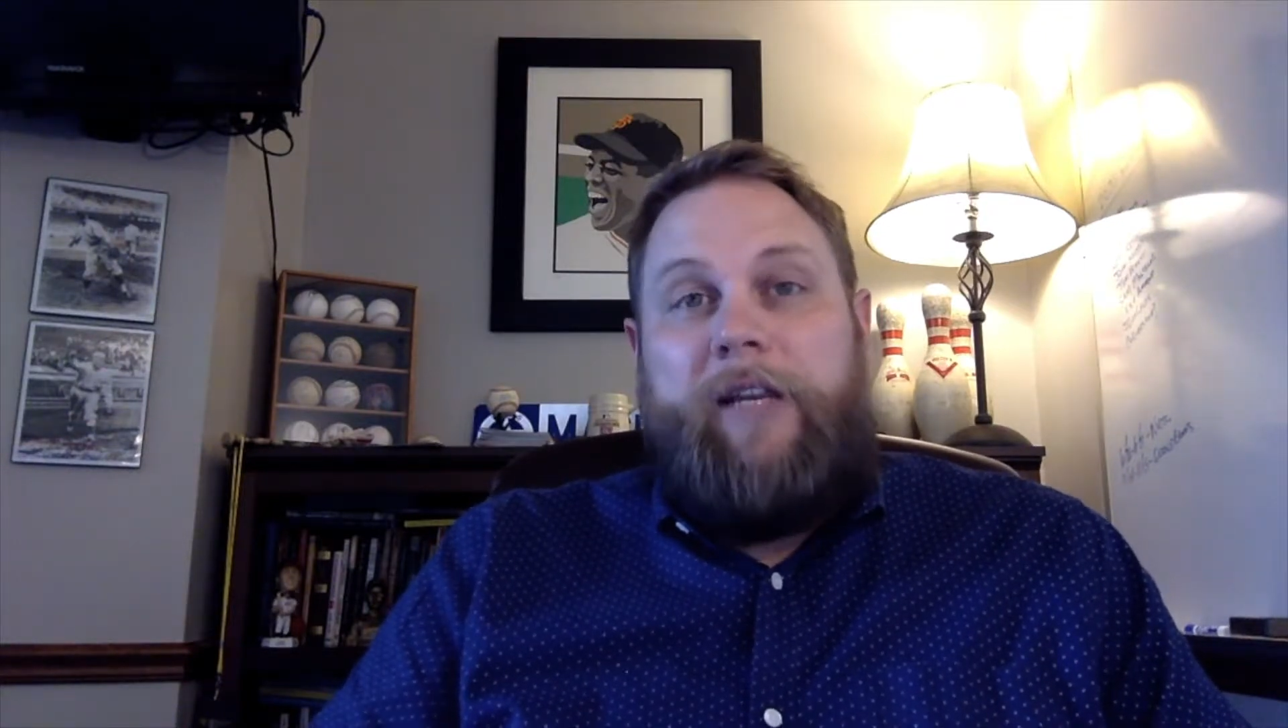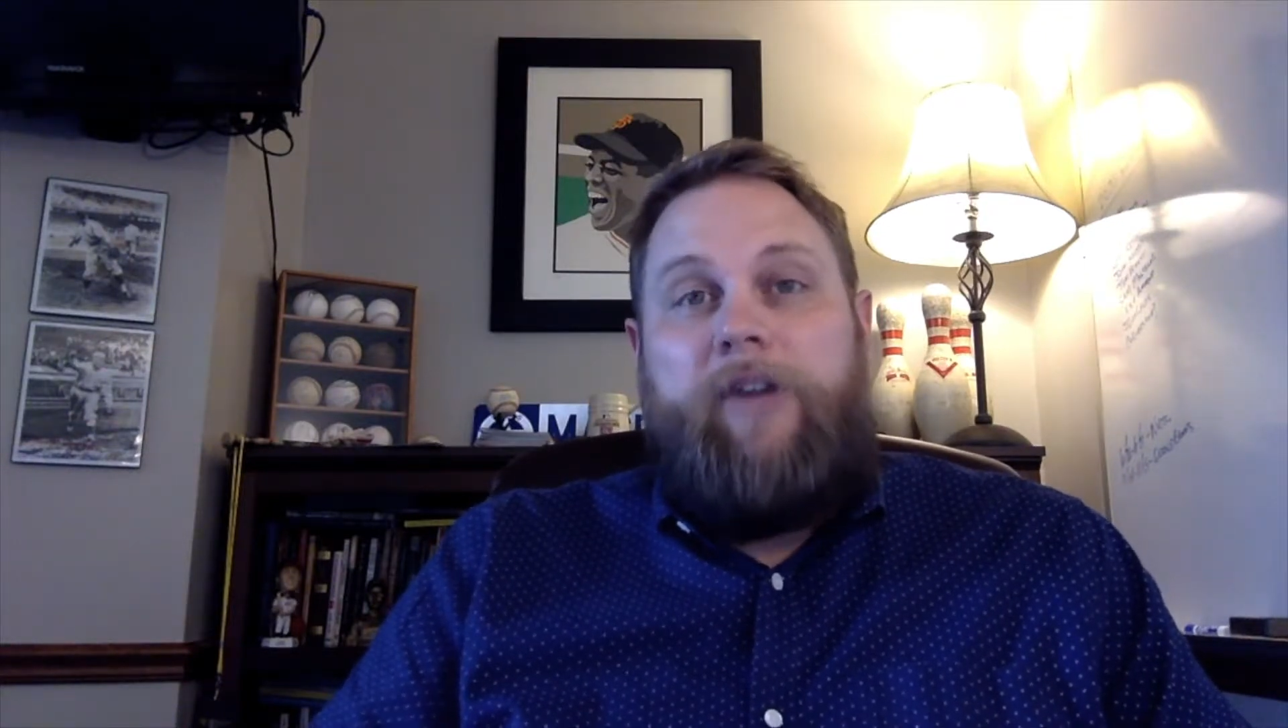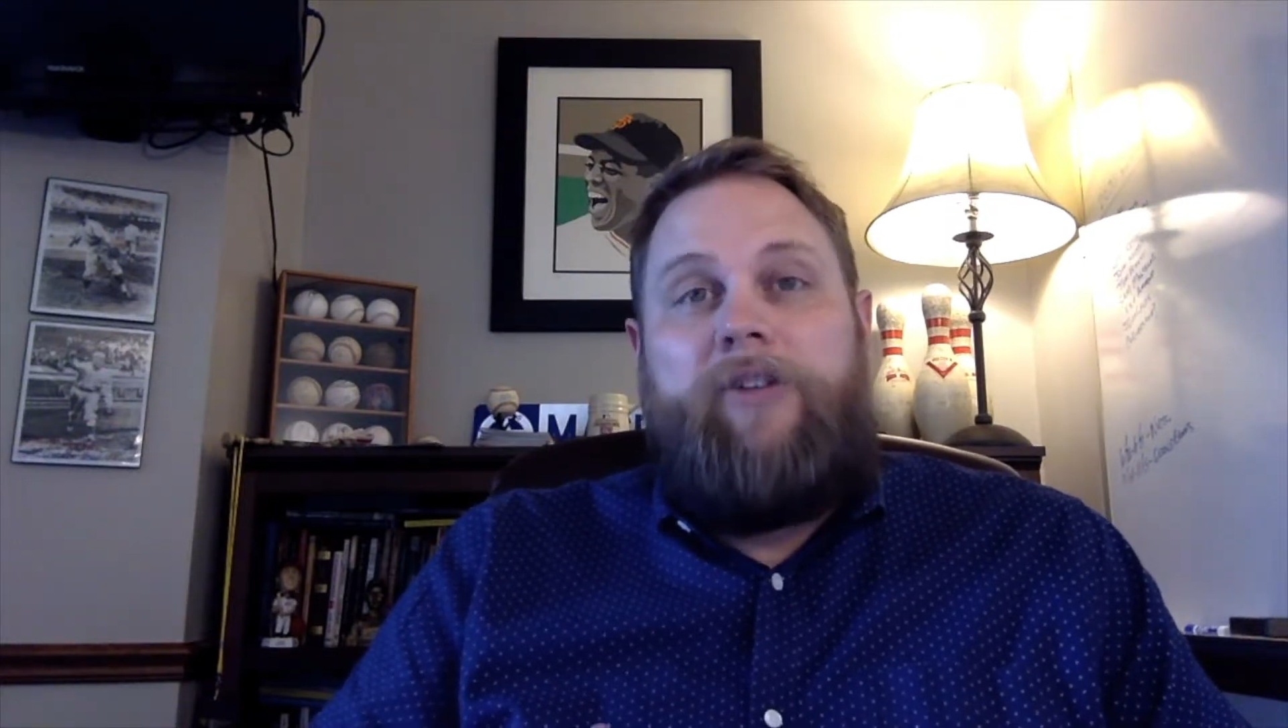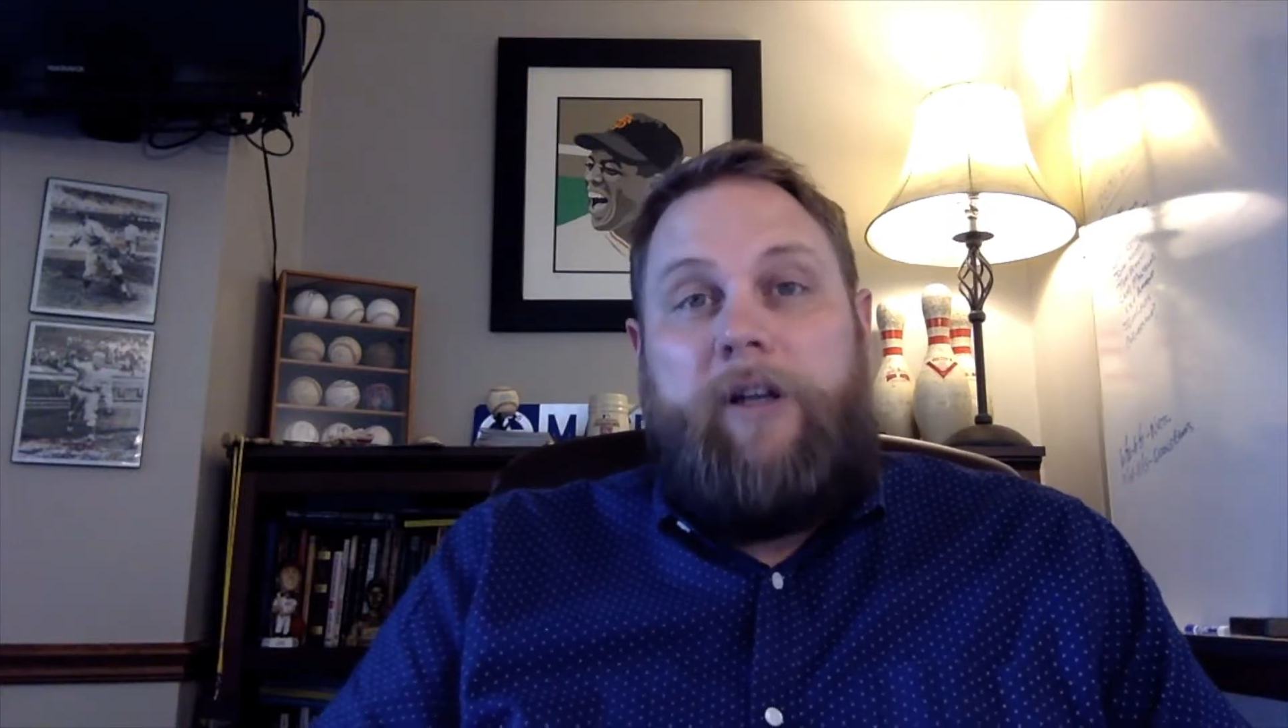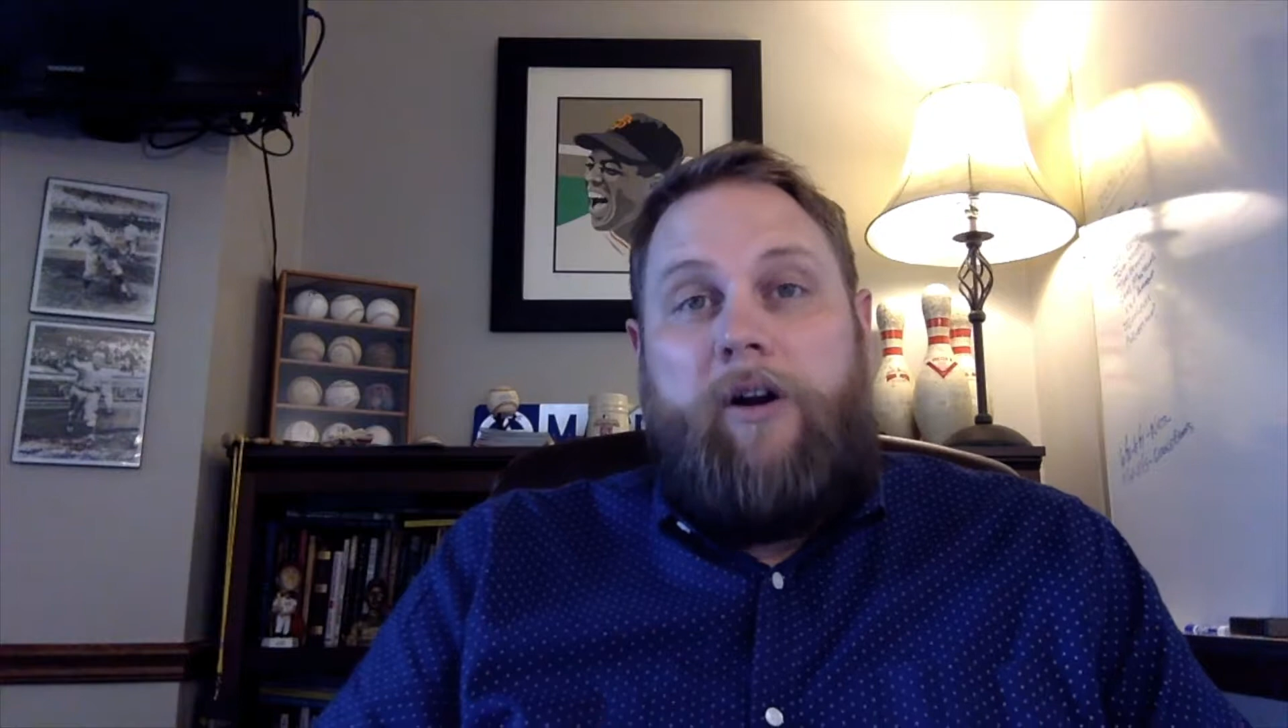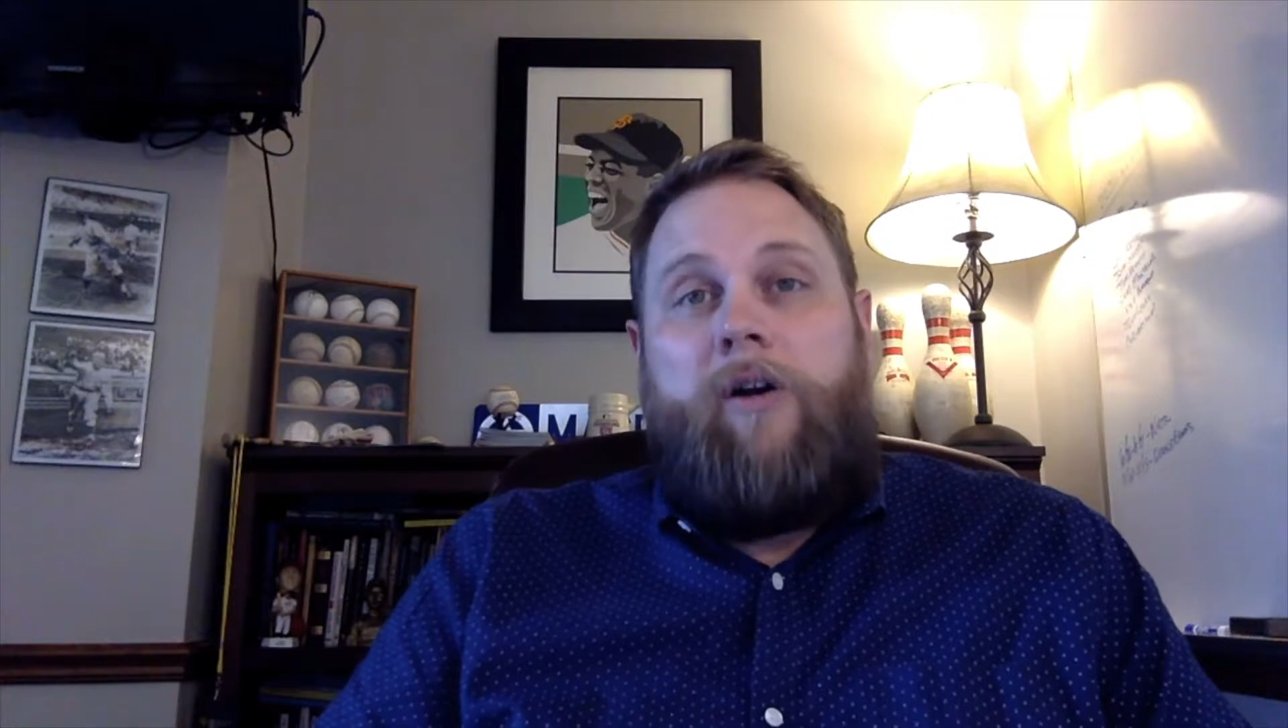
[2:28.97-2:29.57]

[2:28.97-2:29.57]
leaders in our